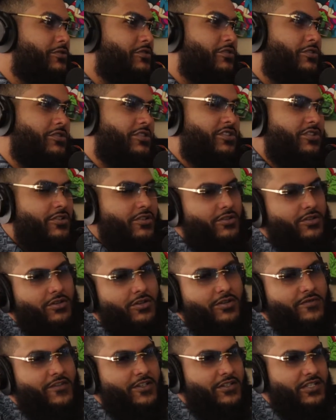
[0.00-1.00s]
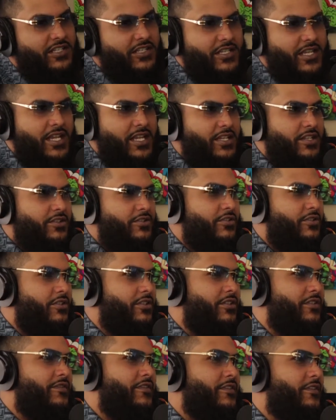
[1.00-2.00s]
closed doors. You don't know if they're sick. You don't
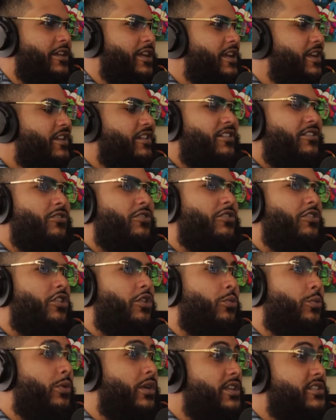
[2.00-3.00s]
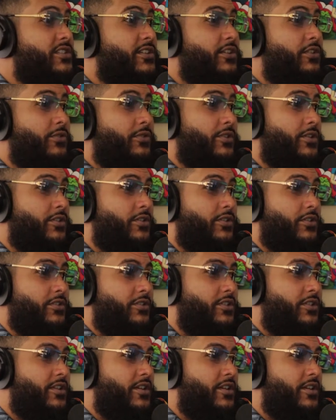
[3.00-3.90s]
know if you don't know what's going on.